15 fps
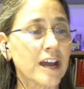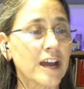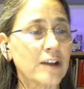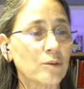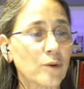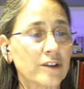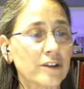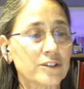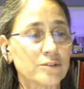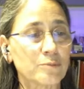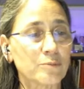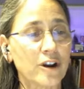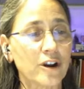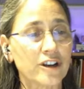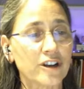And one of his
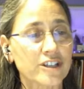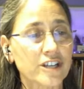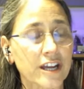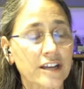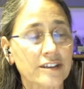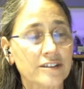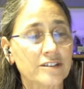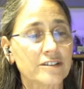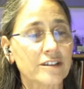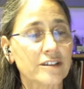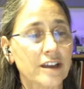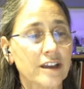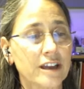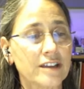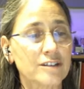proteges,
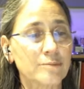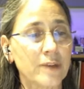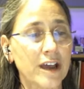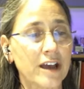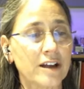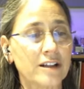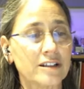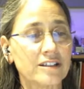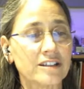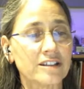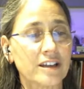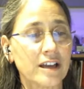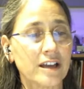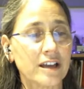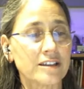Ismail
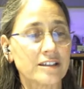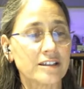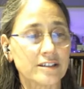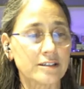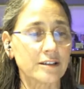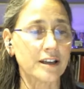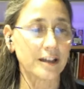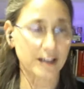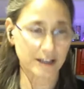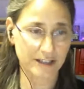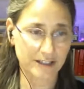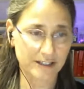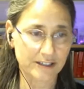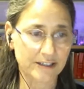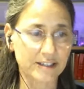
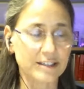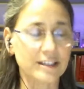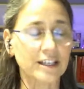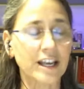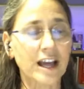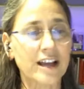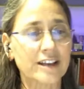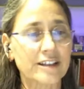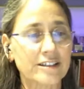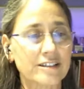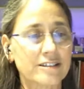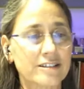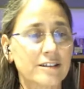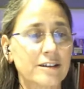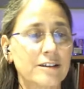
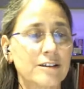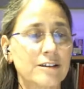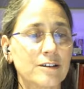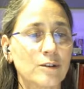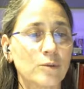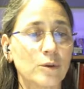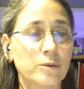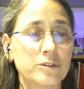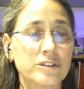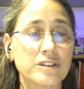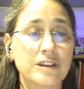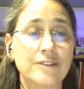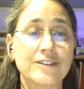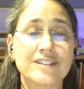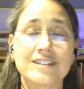Sintilanis, will
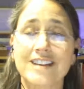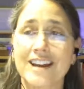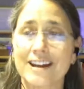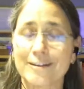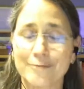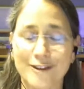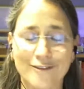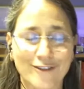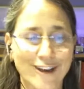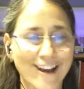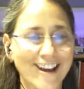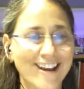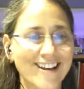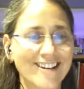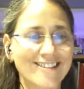receive his
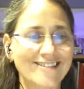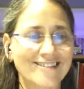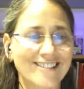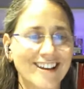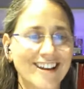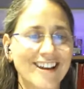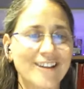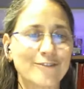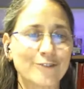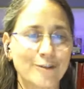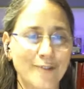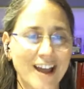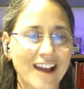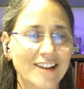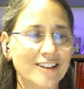MFA
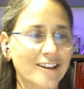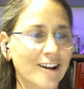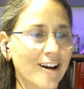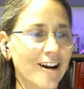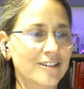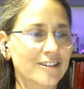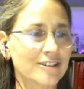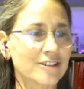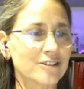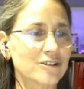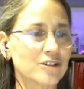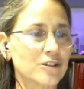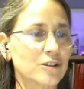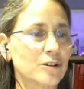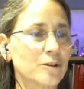from Antioch this
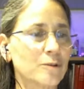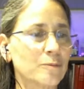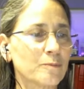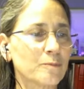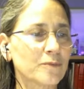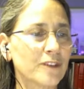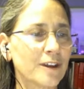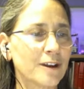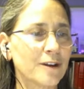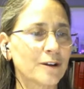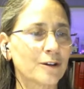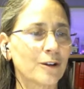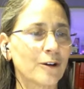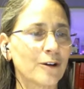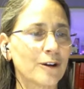June.
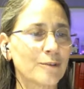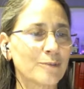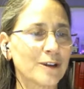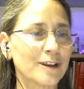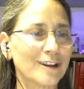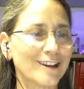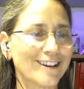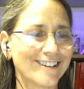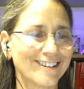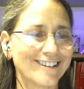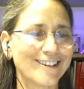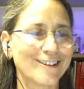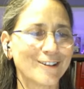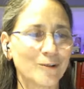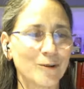Glory be,
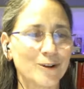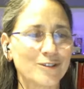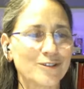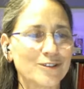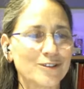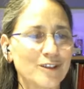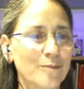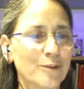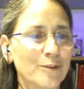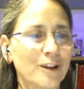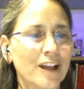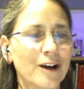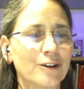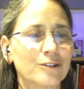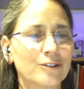the words
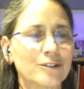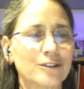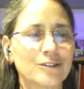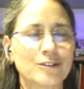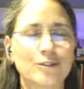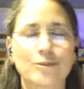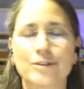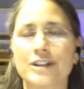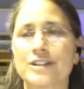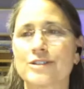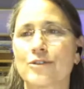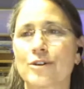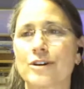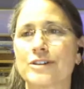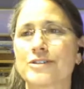tumble out to reach
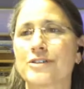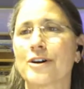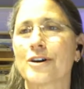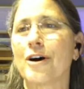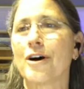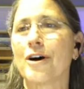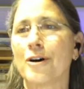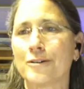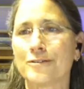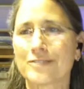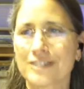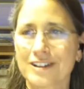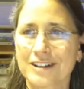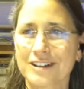for us all.